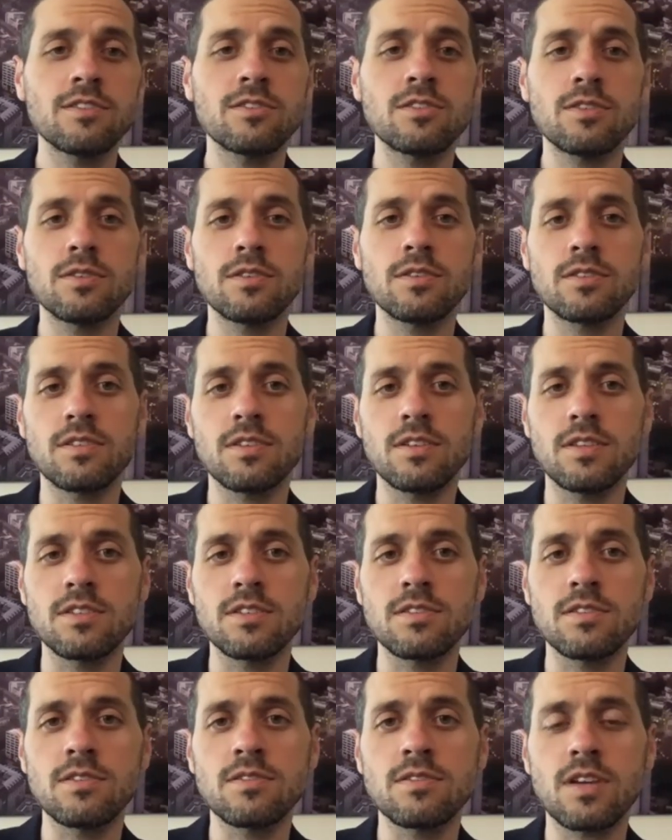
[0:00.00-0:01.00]
to to
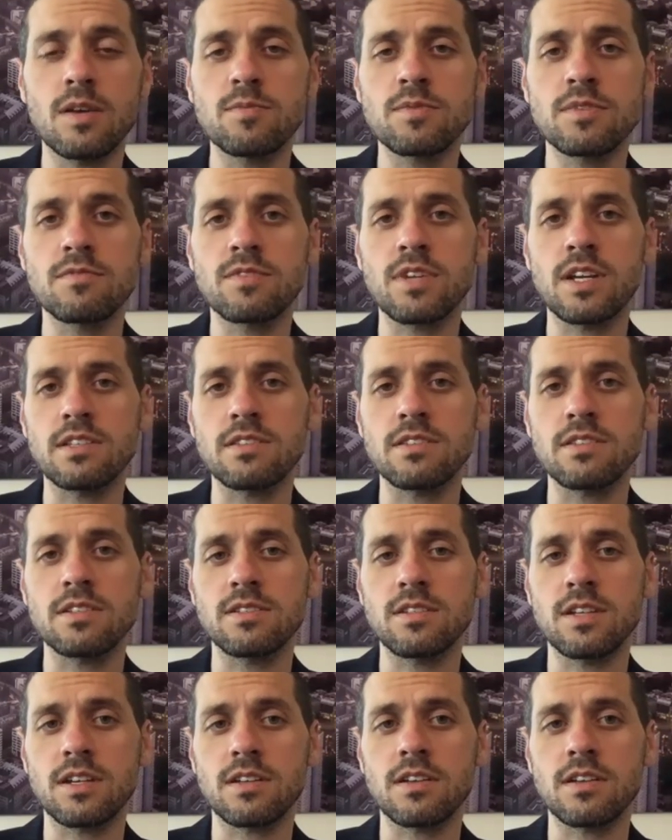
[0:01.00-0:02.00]
these new types of testing
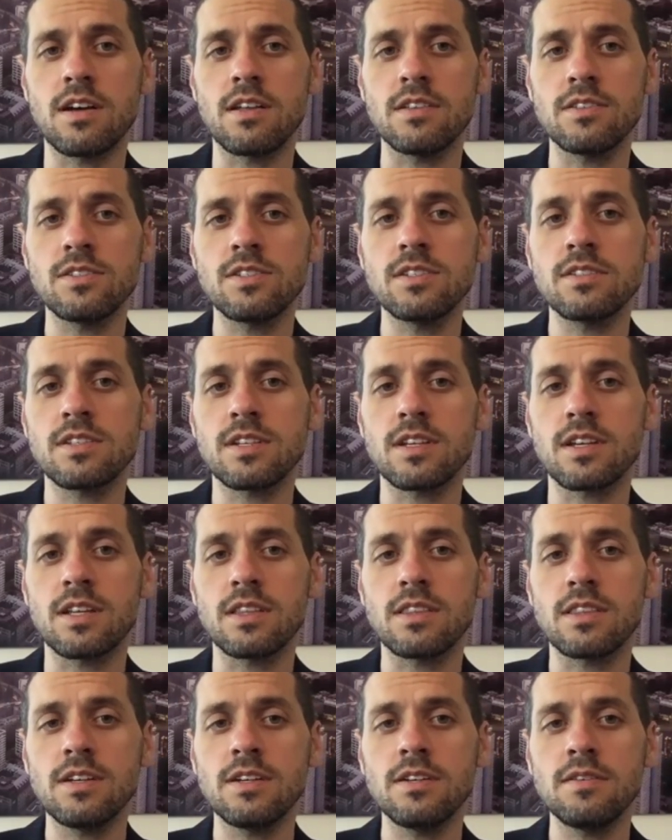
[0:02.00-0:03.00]
technologies to
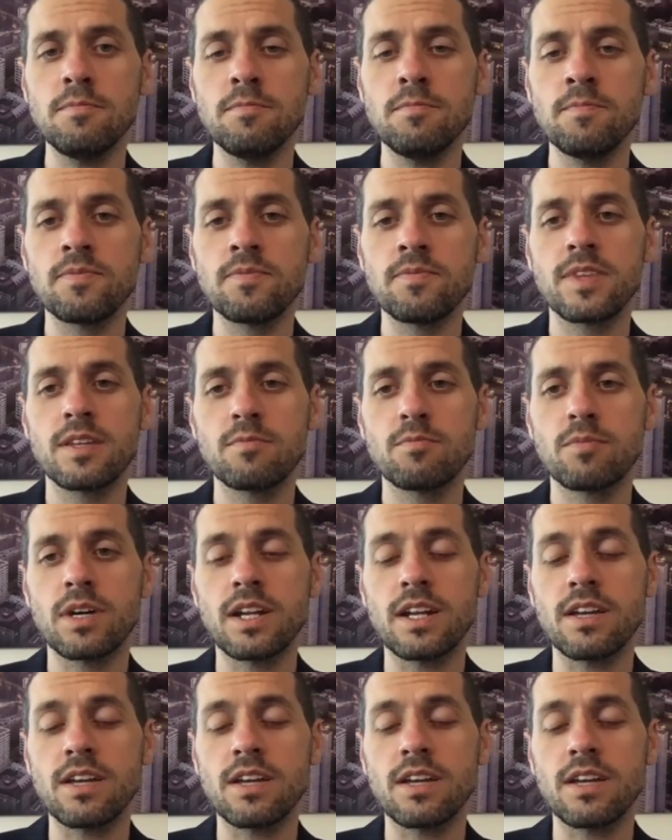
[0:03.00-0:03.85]
get there but